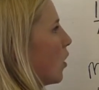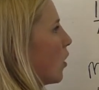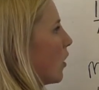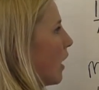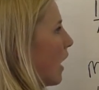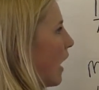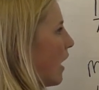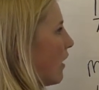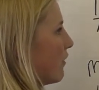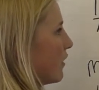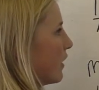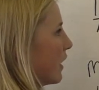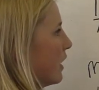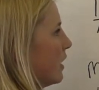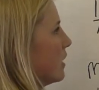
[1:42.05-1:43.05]
or
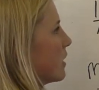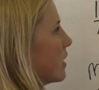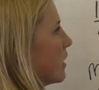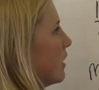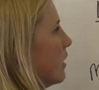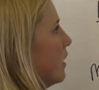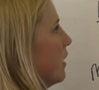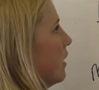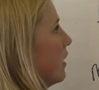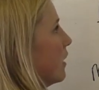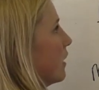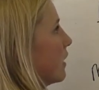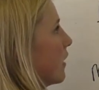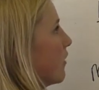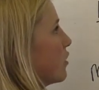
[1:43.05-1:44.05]
halving it,
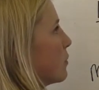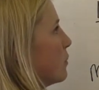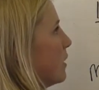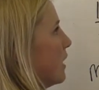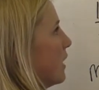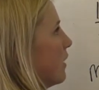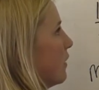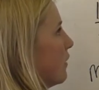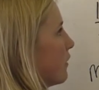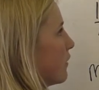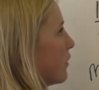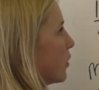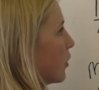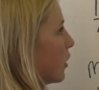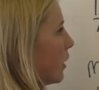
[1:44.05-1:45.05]
gives me
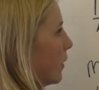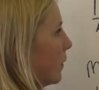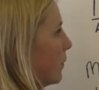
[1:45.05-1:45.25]
4.